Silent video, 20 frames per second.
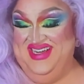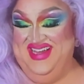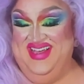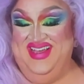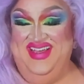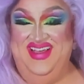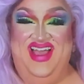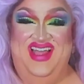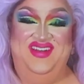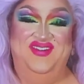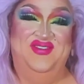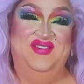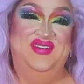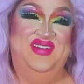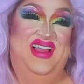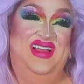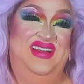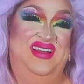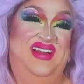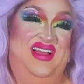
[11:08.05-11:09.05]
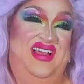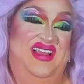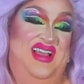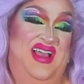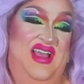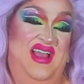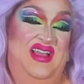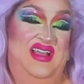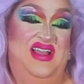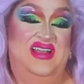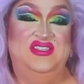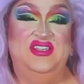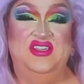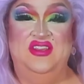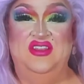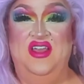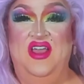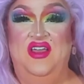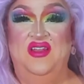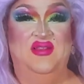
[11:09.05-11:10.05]
I
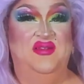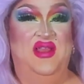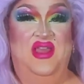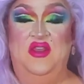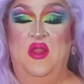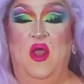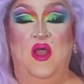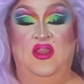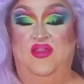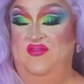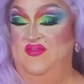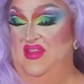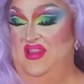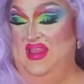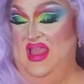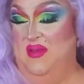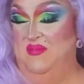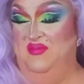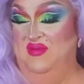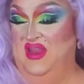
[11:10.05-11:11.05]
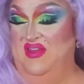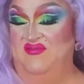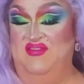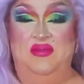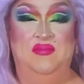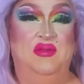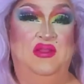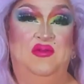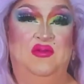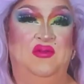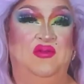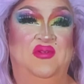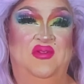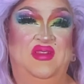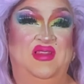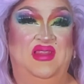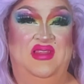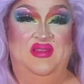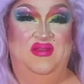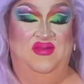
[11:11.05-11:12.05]
just thought an olive in that lovely
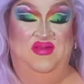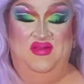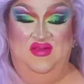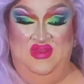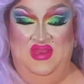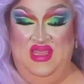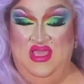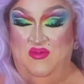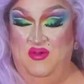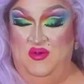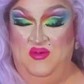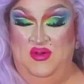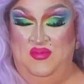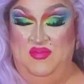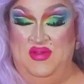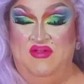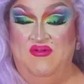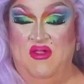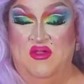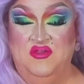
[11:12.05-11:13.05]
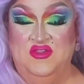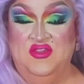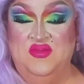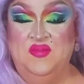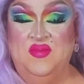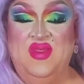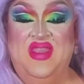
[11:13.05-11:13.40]
blue liquid would be gross.